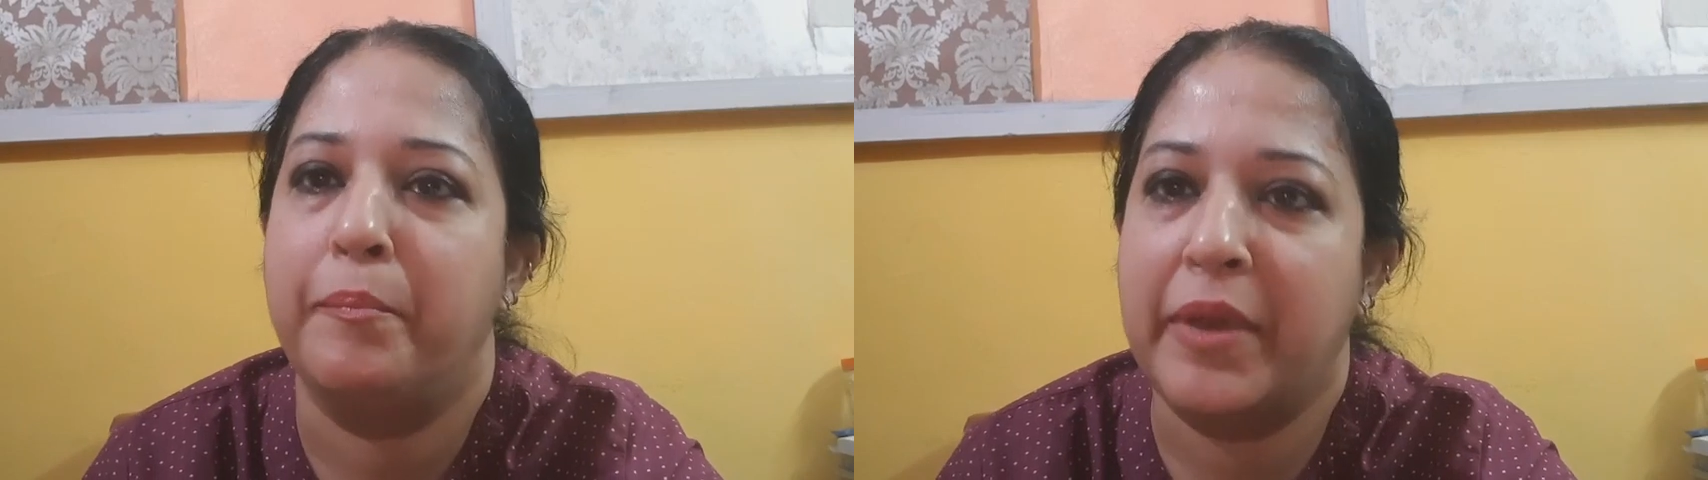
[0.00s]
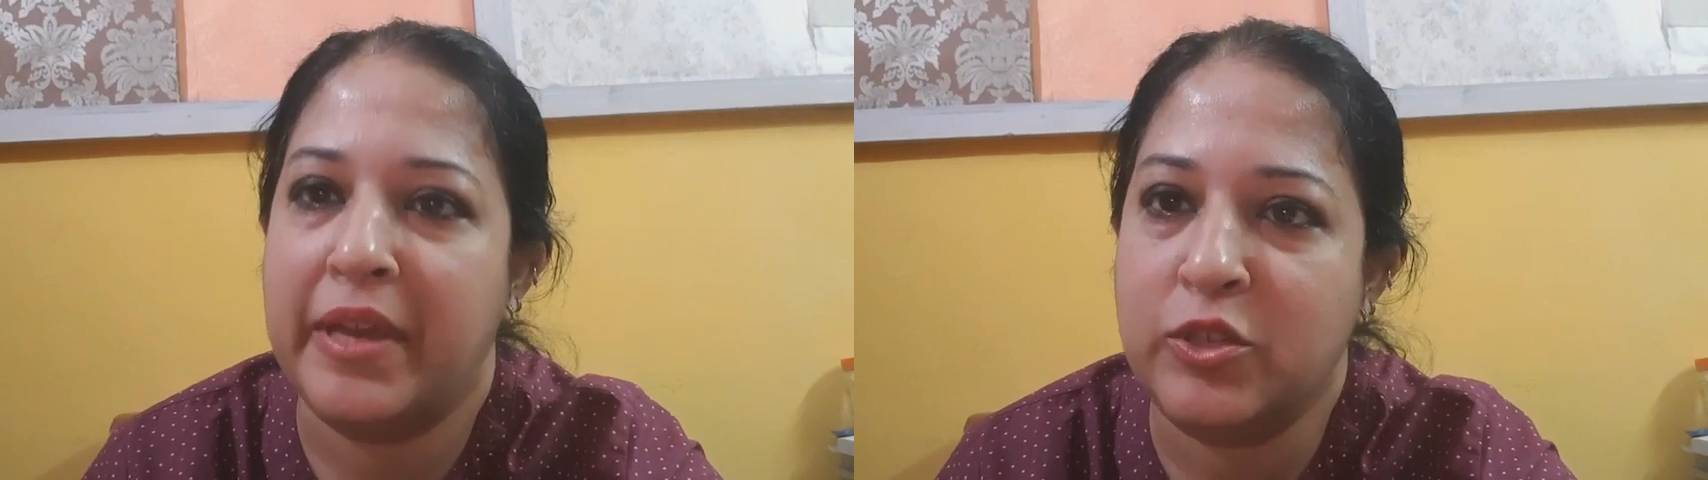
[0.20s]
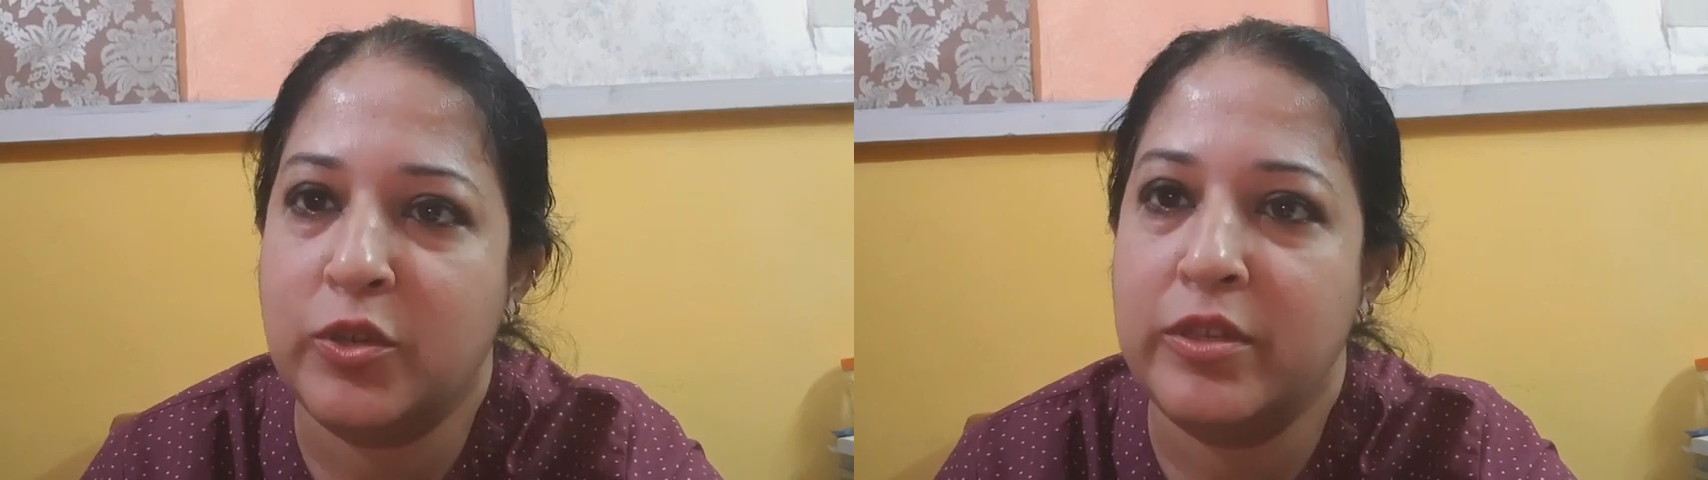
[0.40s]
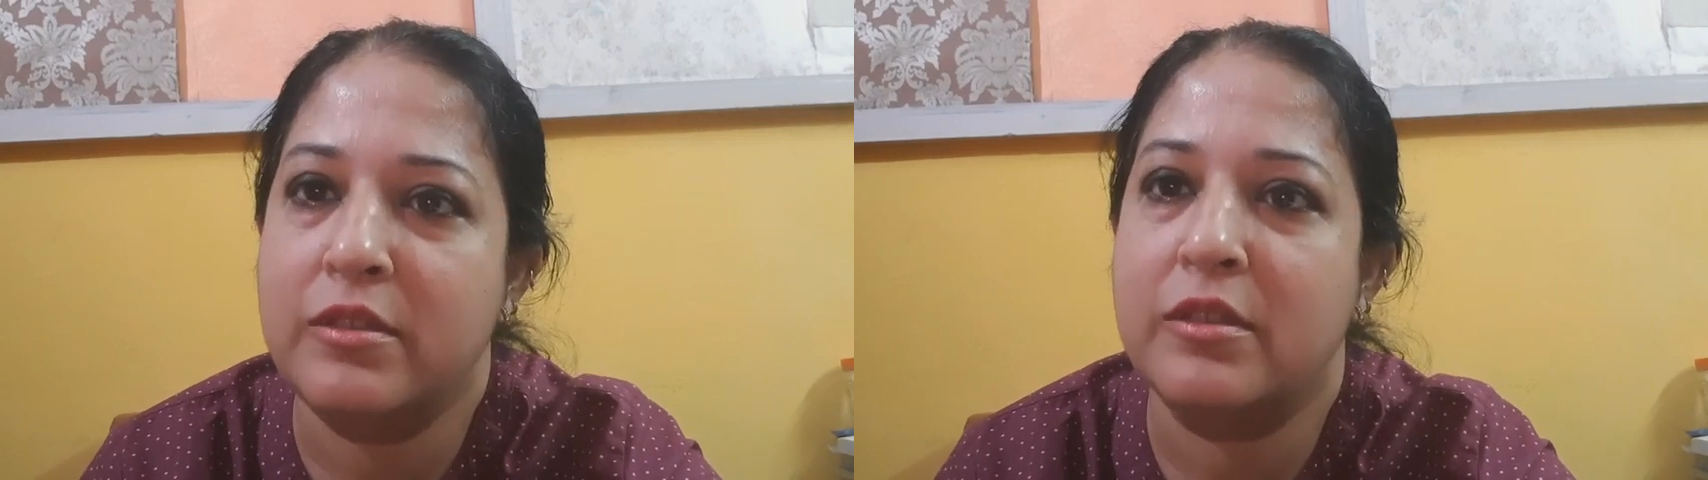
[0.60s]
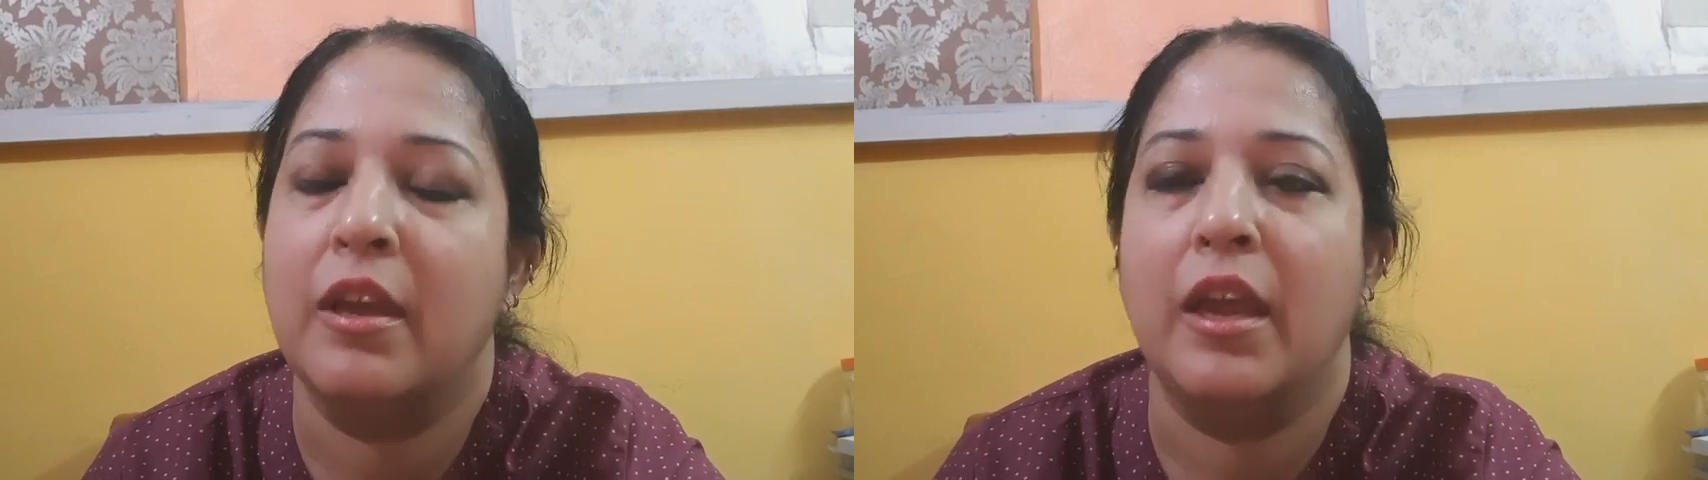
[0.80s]

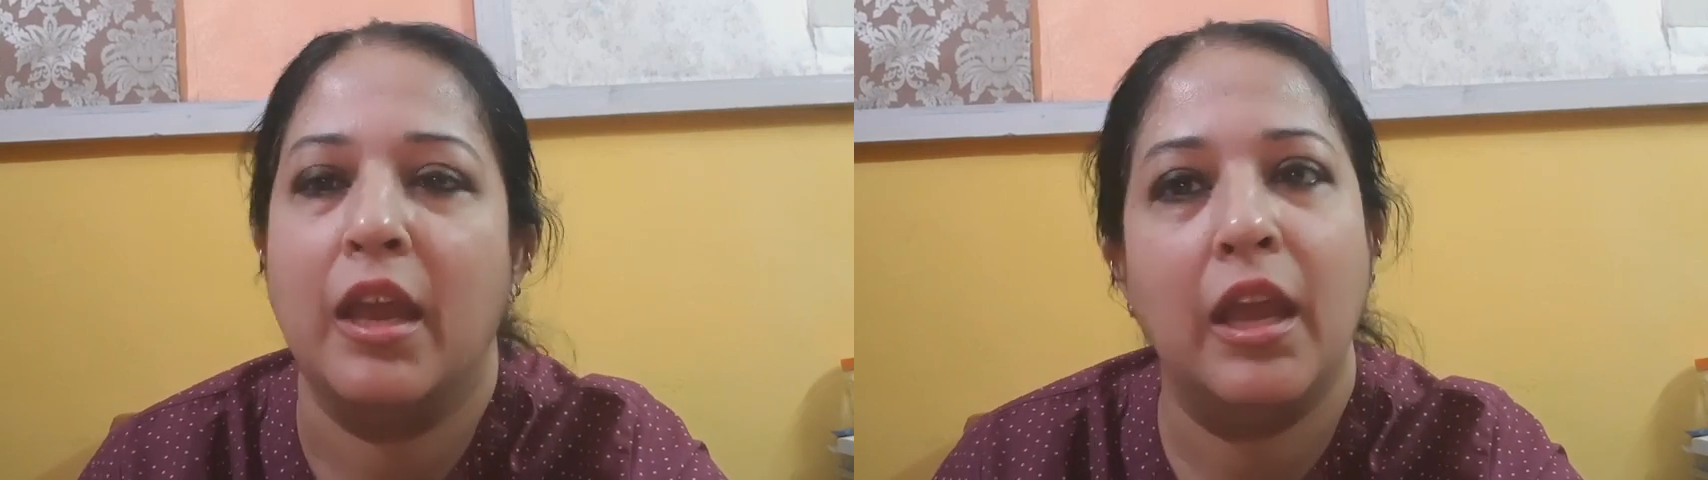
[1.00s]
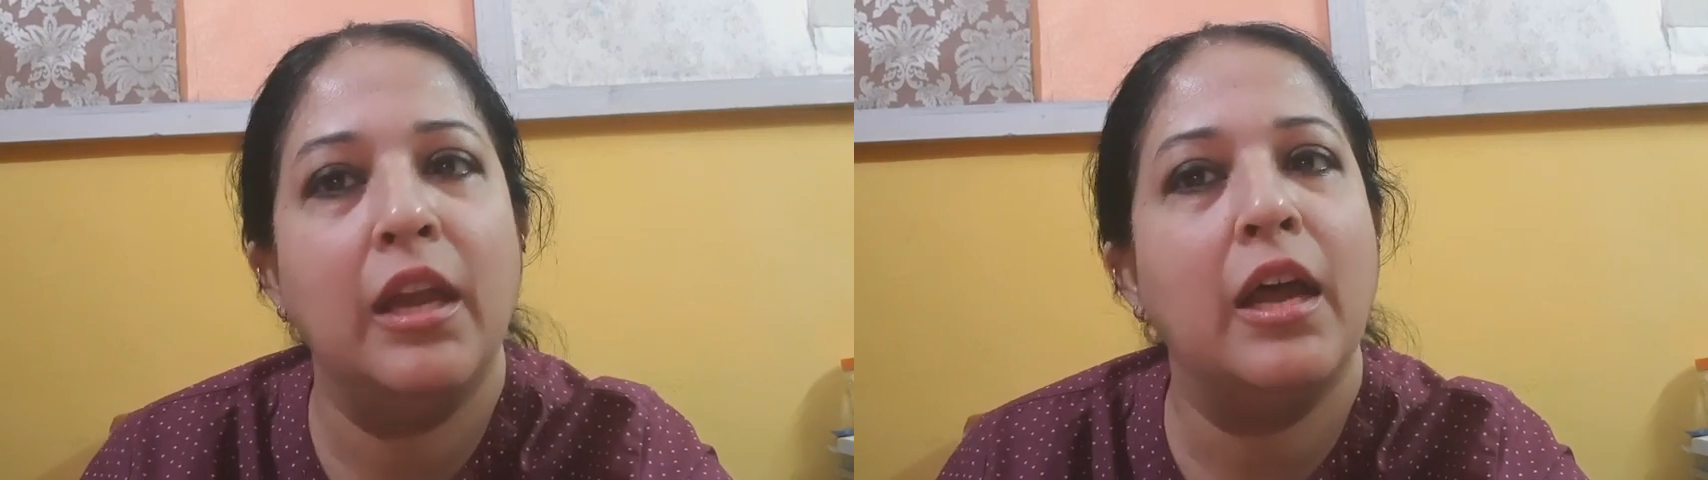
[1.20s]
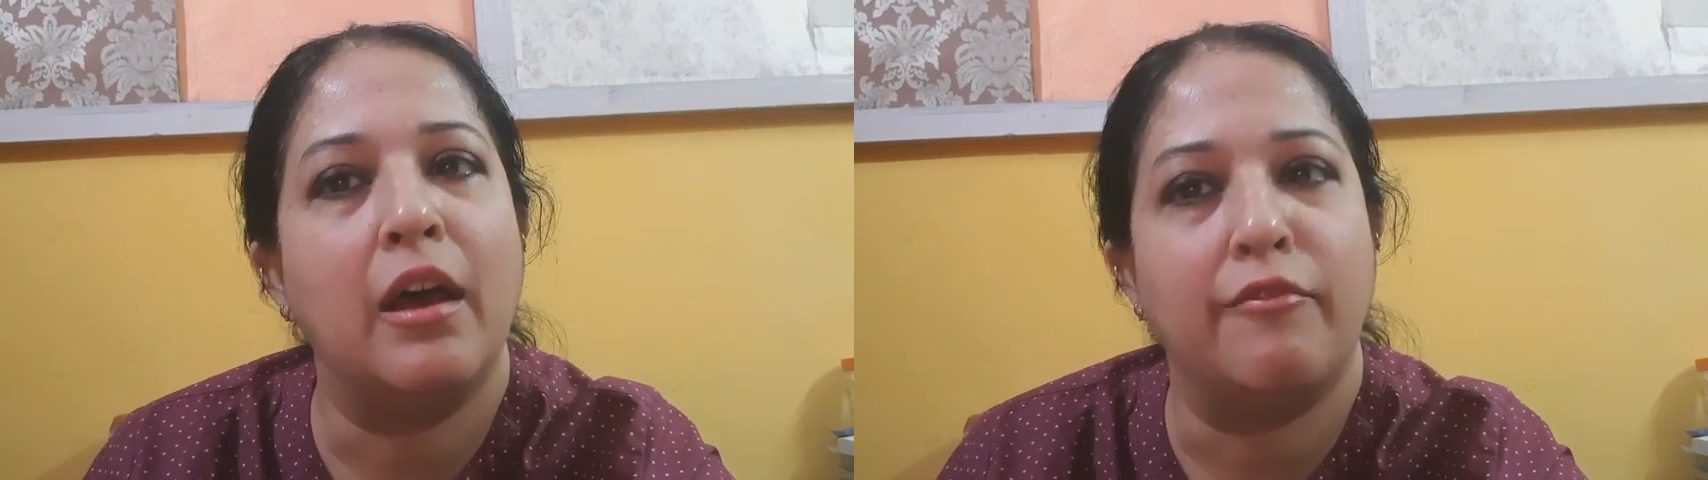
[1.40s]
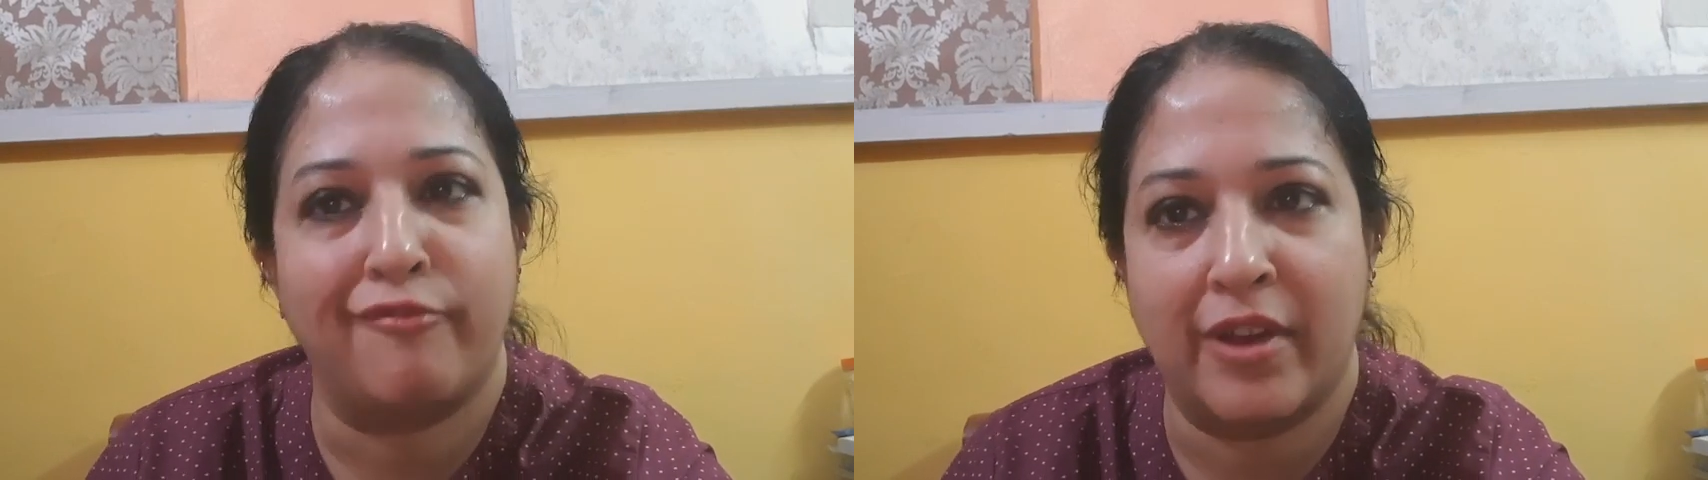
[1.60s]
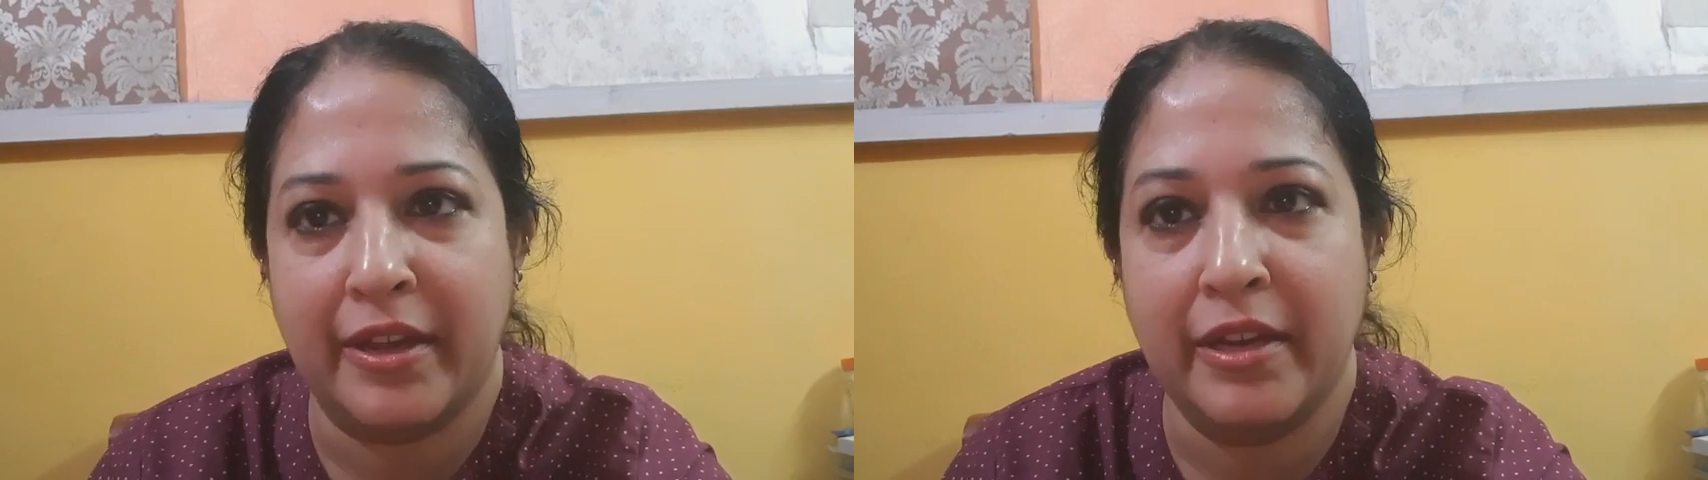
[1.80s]
pages in our
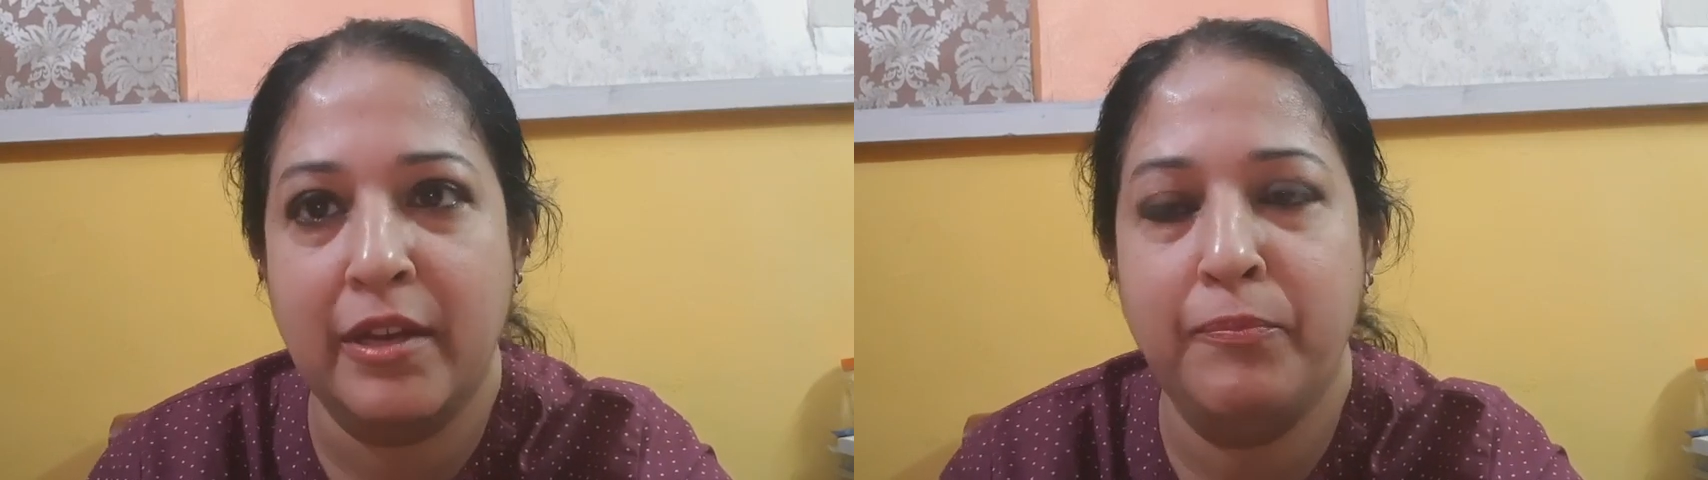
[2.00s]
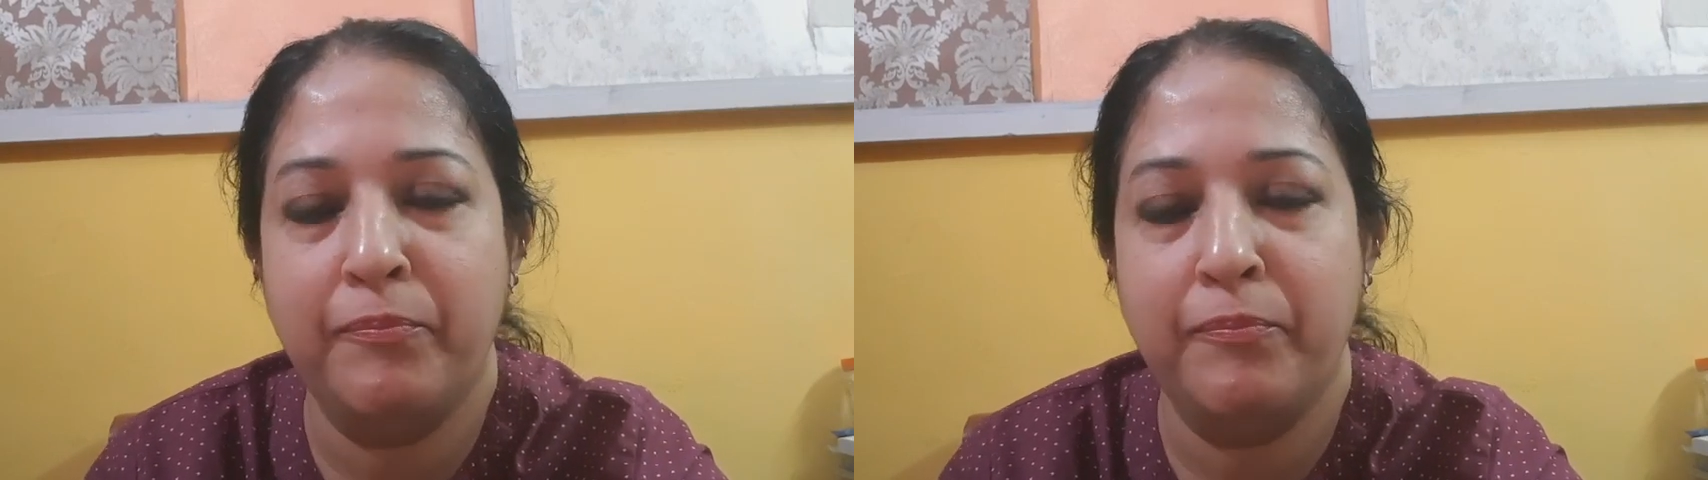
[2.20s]
file,